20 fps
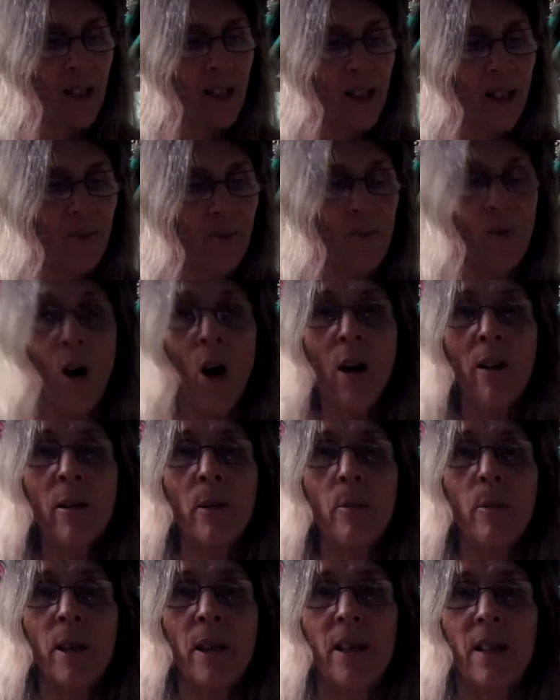
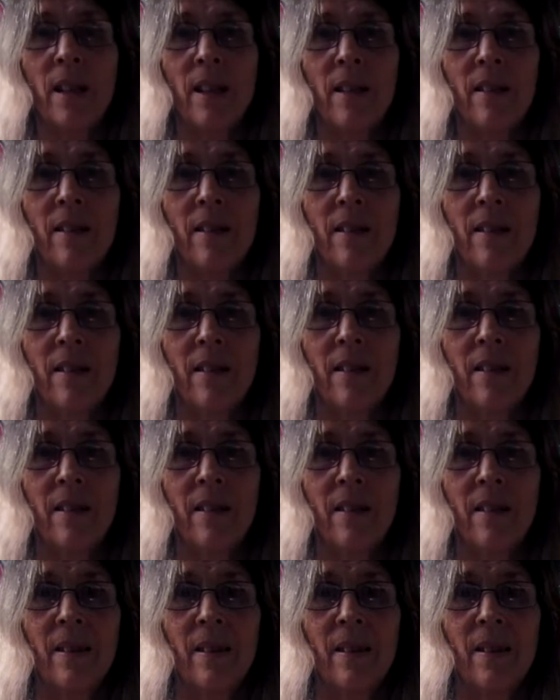environment.
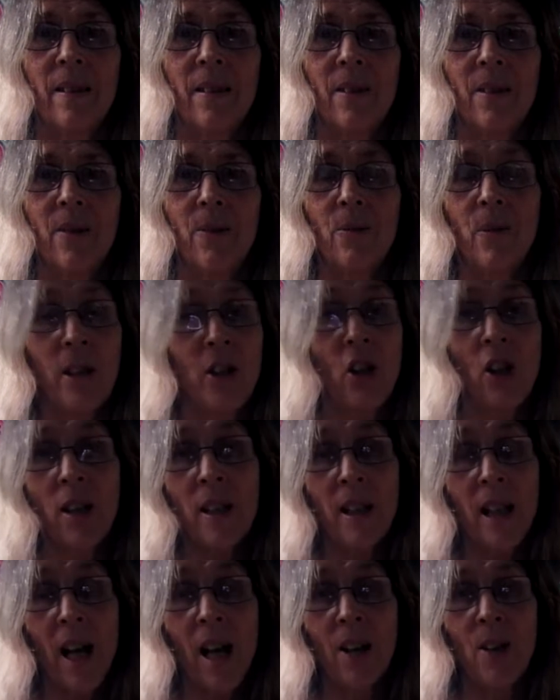We
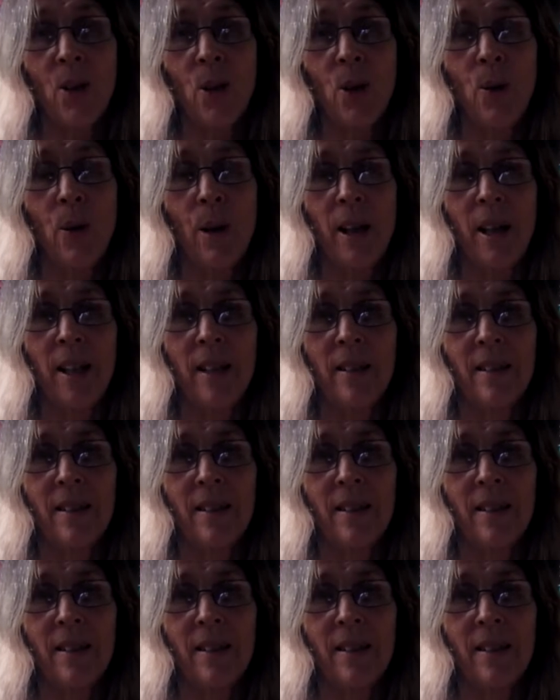just can't do it.